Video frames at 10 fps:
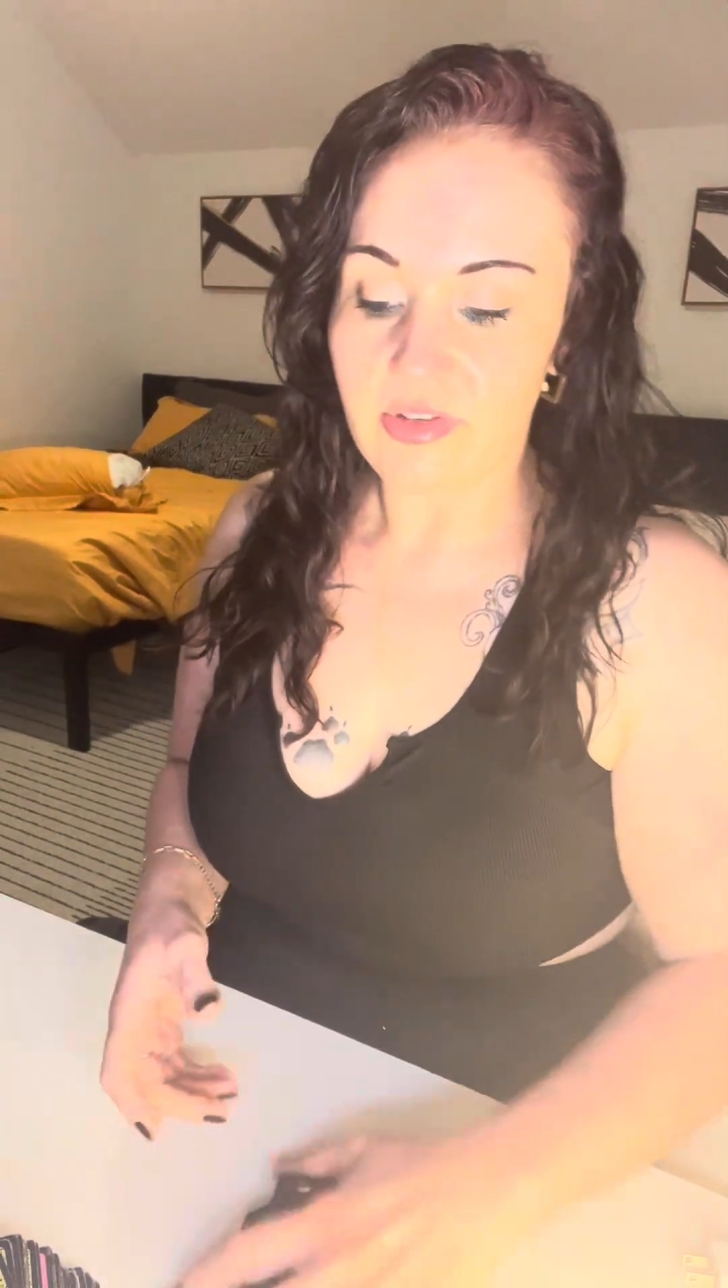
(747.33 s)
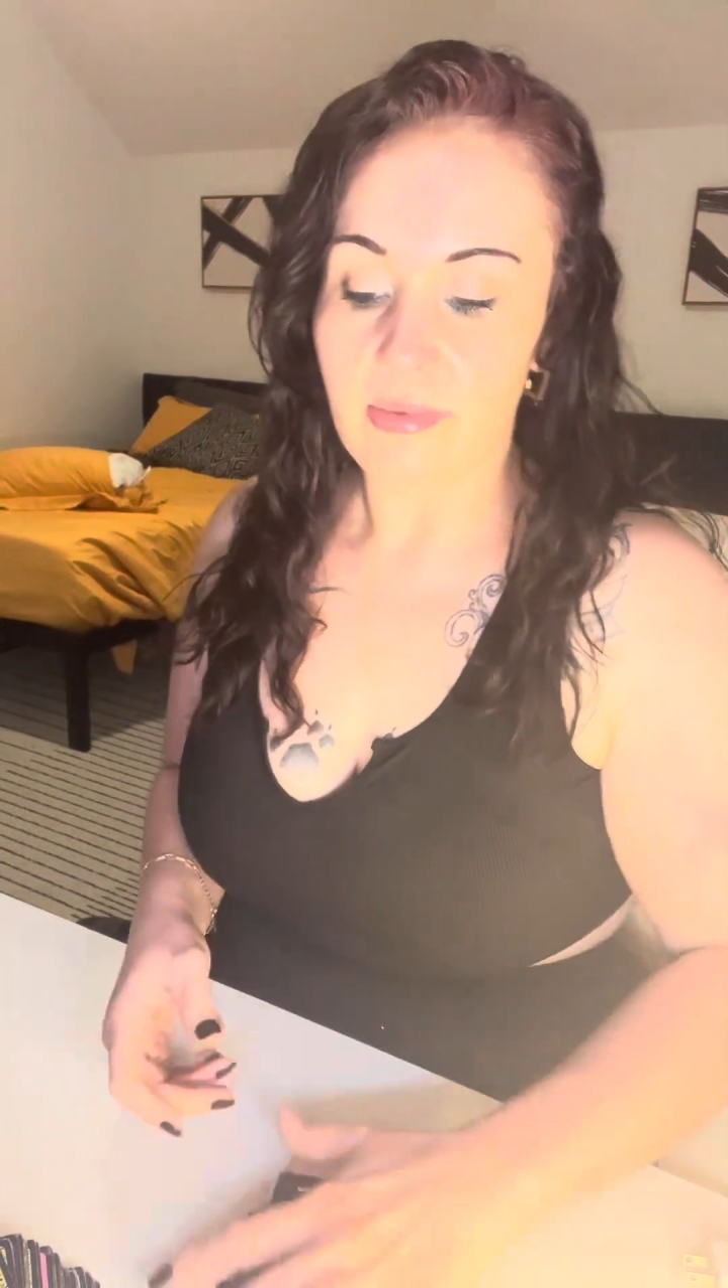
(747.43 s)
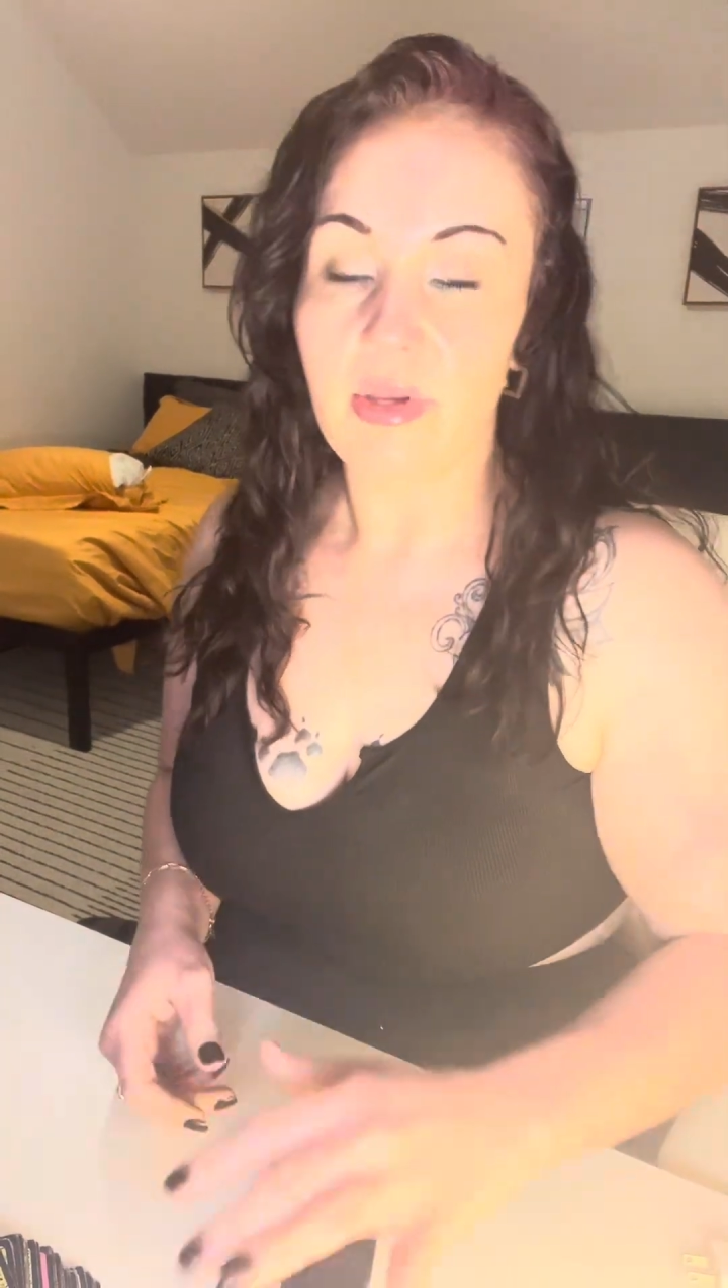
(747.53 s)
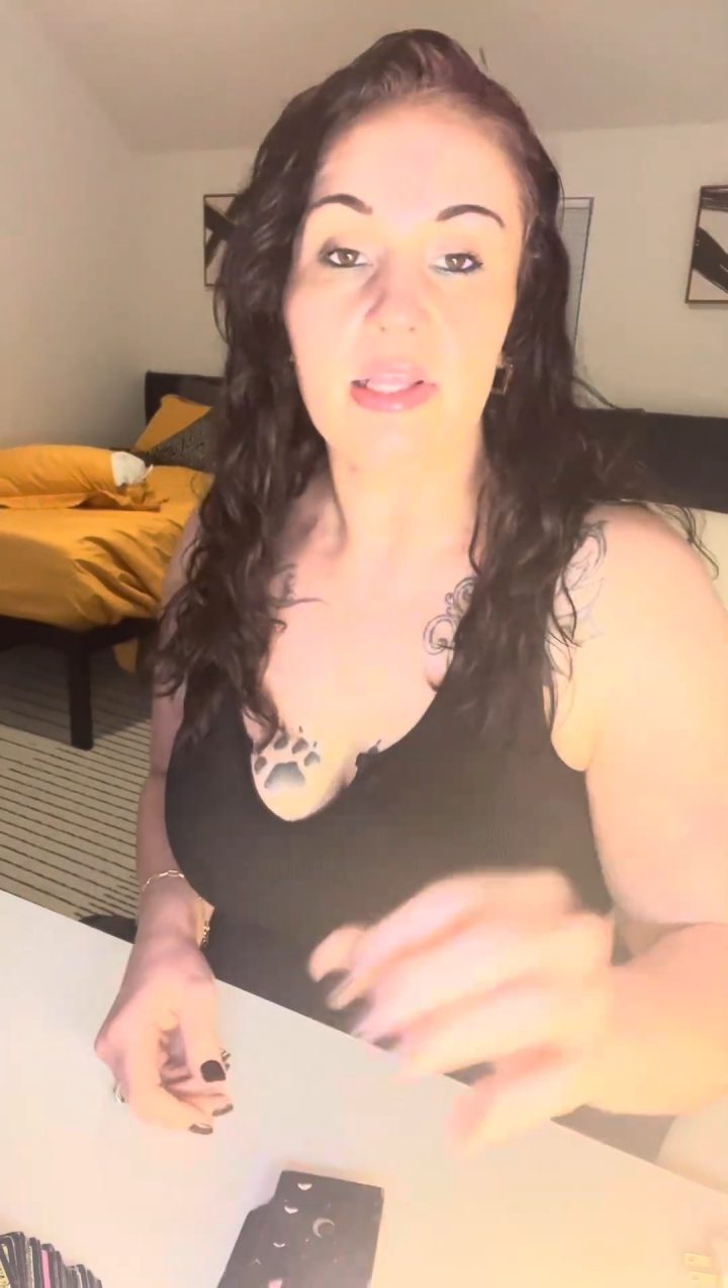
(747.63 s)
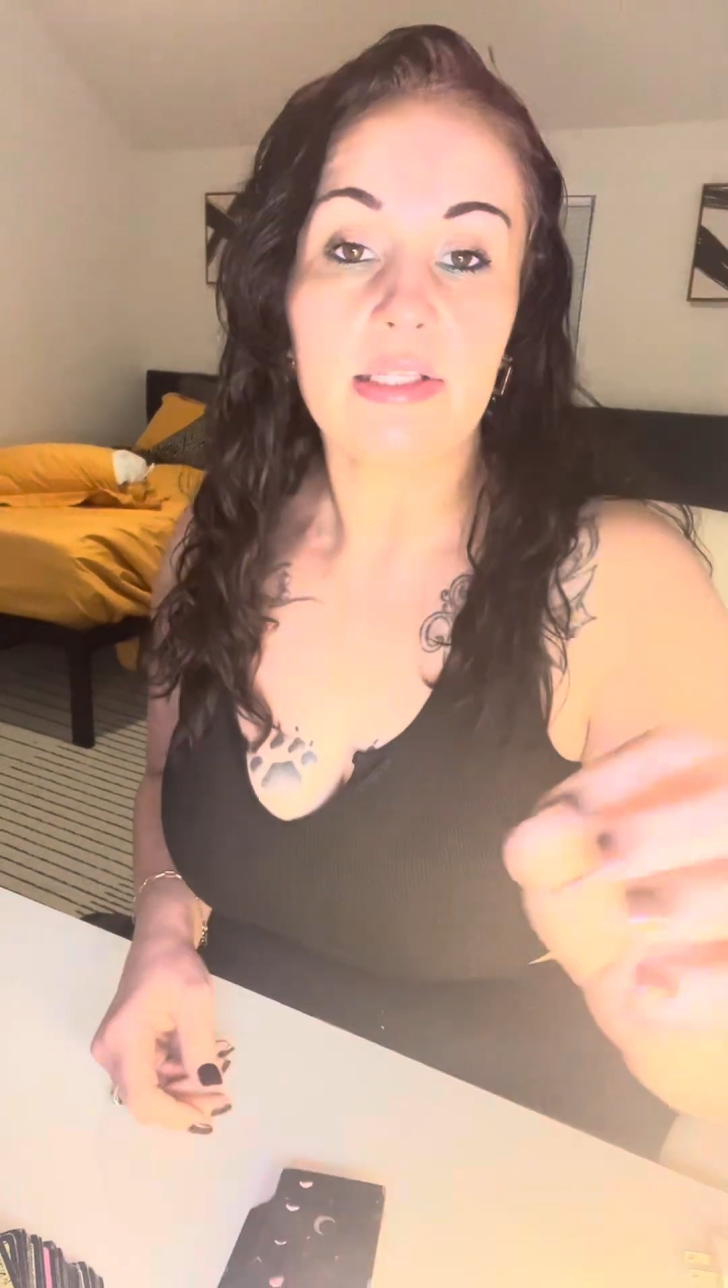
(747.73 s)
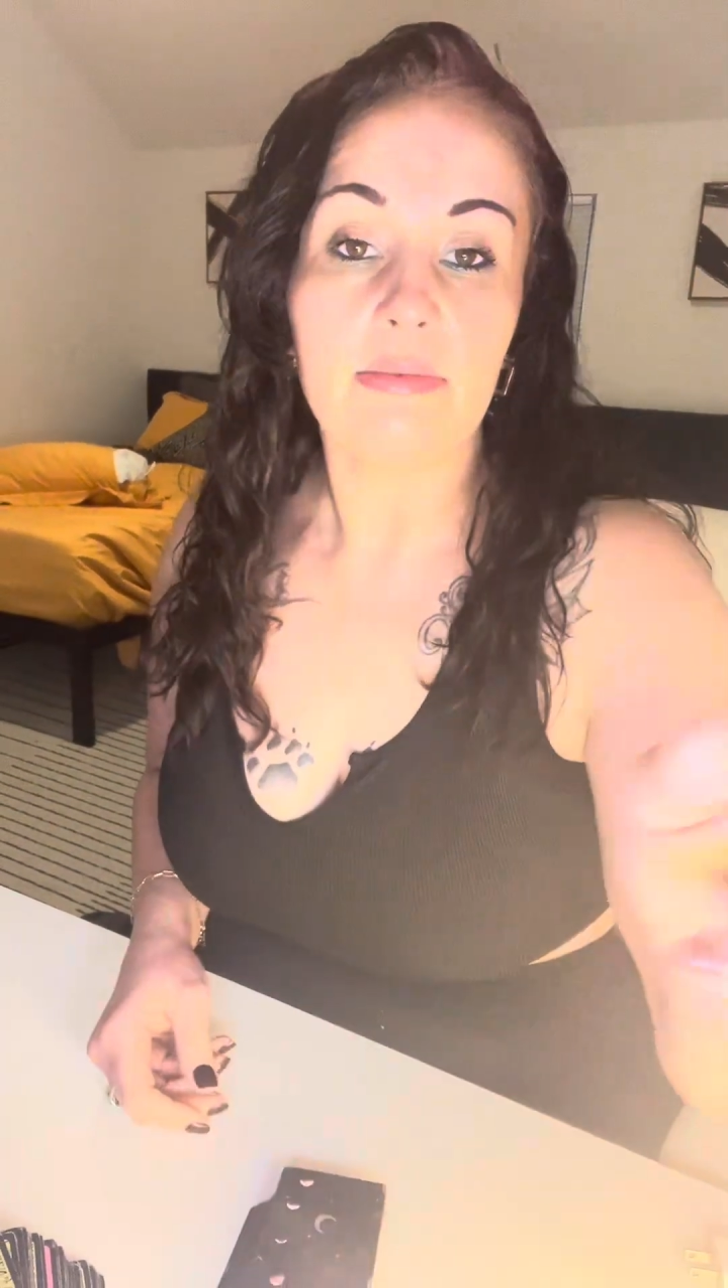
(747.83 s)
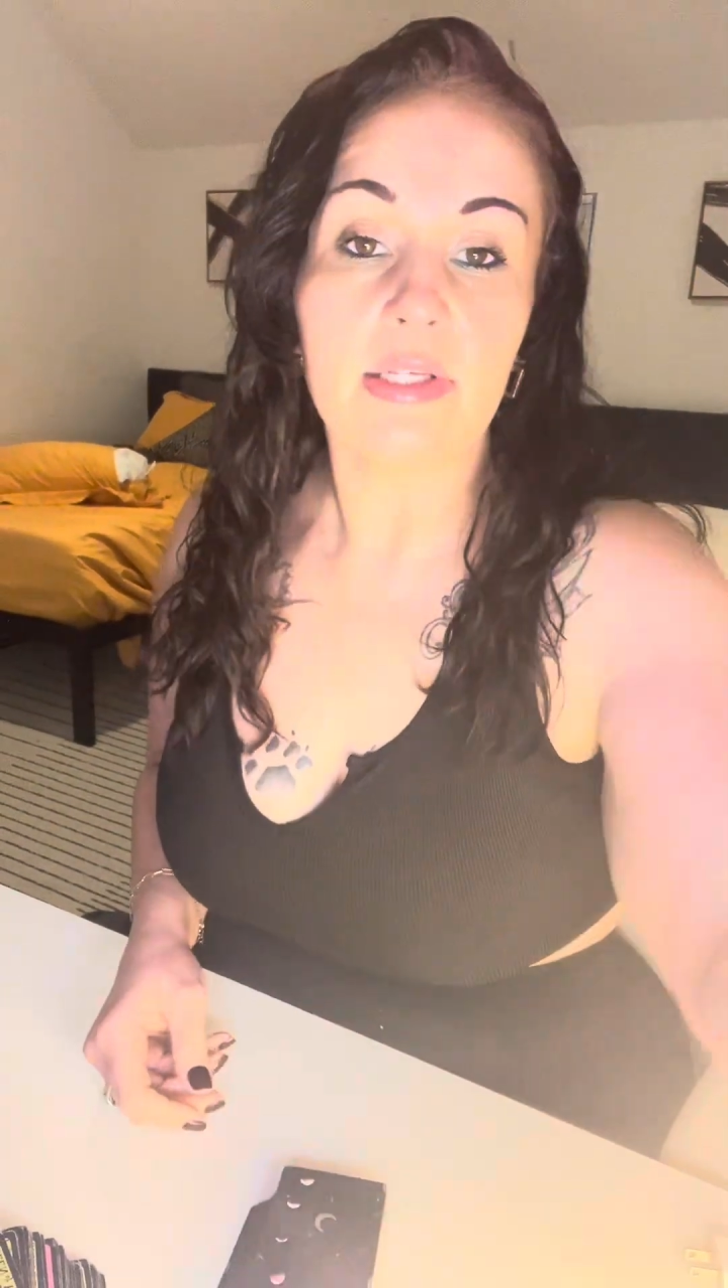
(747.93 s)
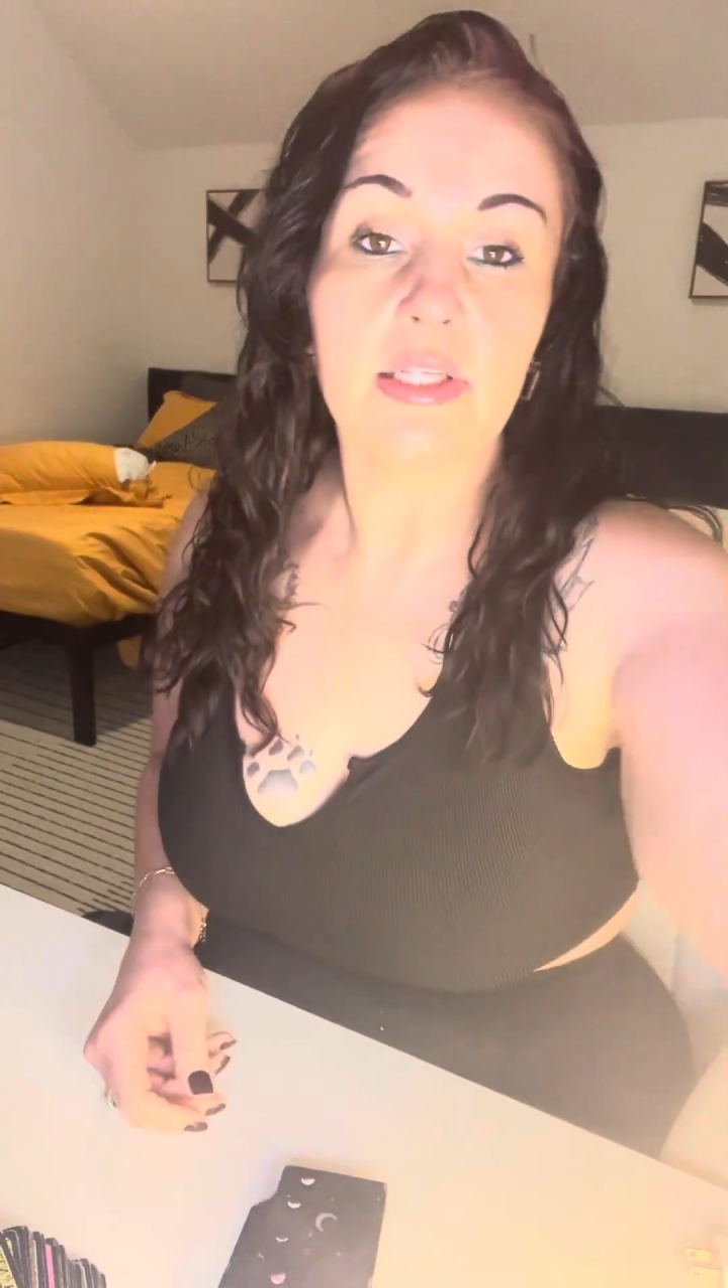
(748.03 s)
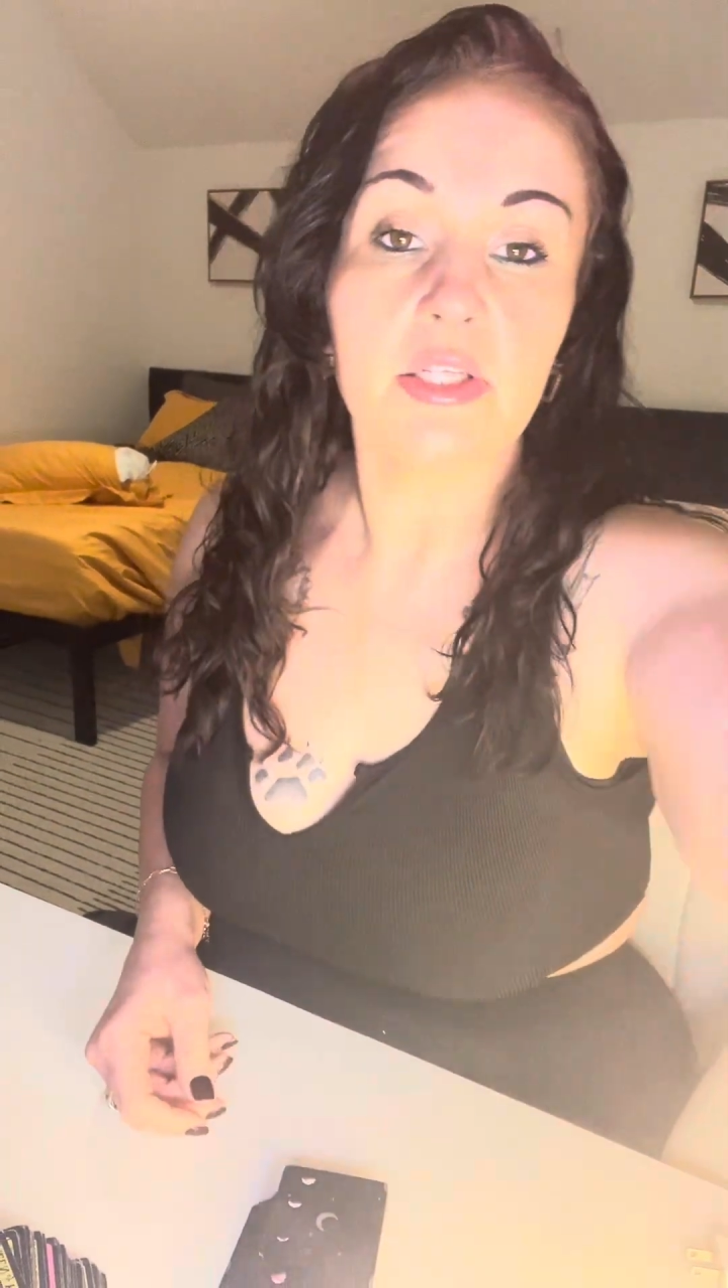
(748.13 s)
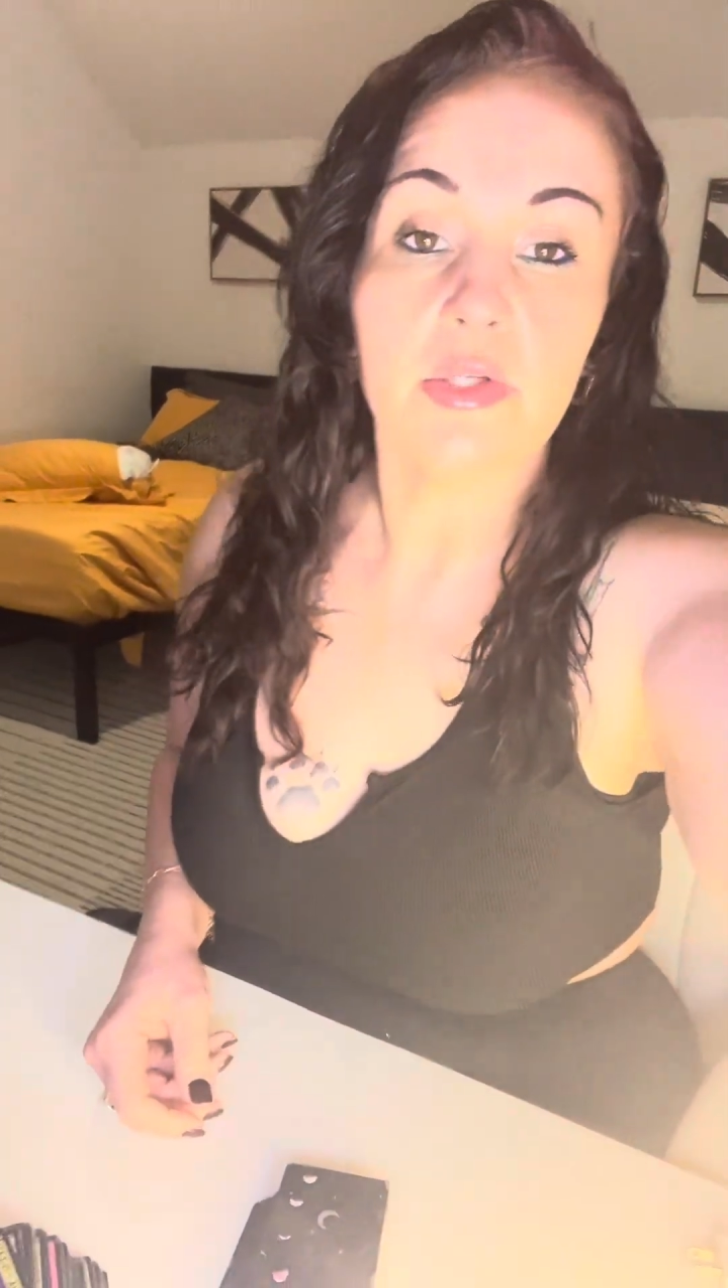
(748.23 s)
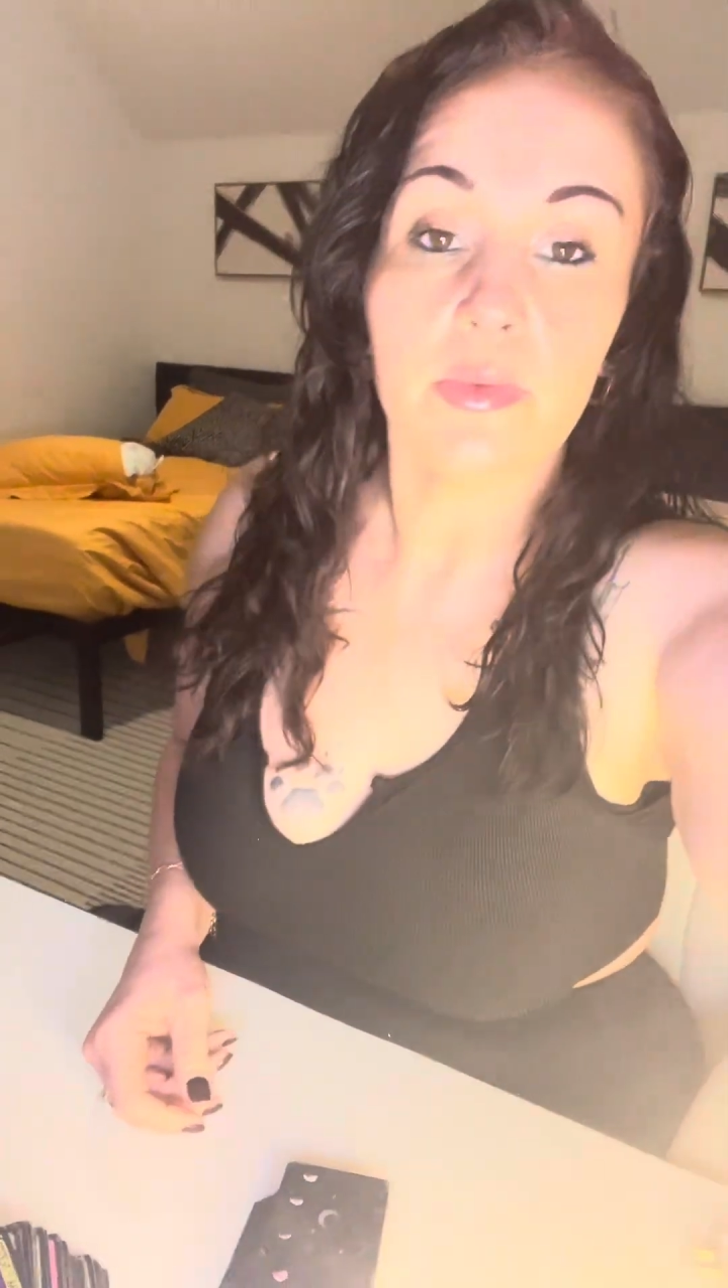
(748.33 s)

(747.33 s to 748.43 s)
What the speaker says: is in this message.